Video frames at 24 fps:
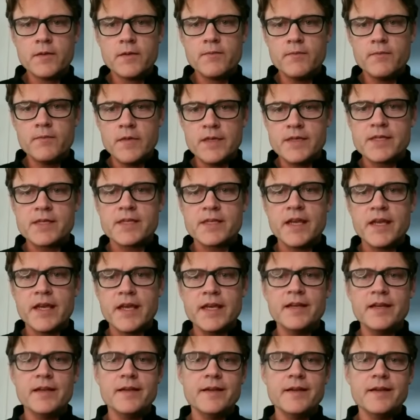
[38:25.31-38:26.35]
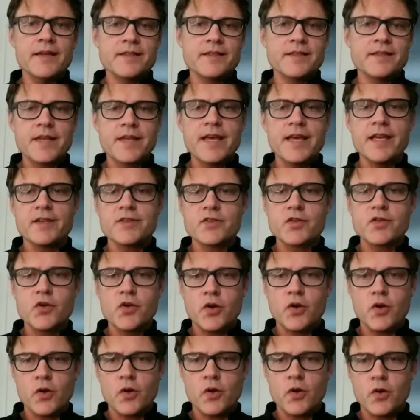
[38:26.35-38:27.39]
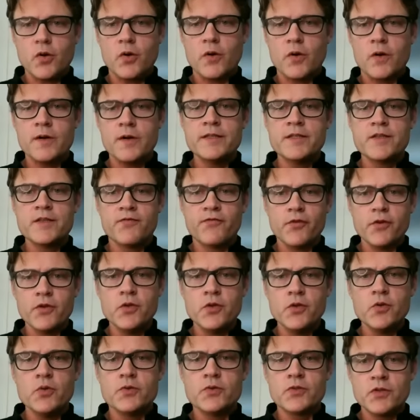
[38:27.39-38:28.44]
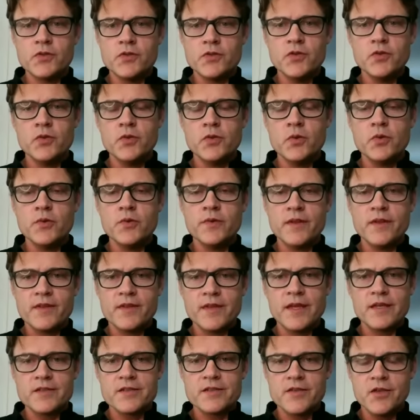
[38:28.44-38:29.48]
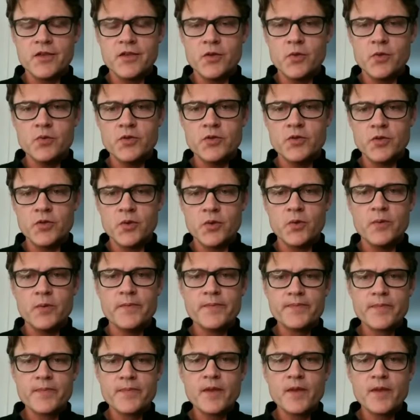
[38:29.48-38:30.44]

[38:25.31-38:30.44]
me say, it takes courage for you to do the things that you do,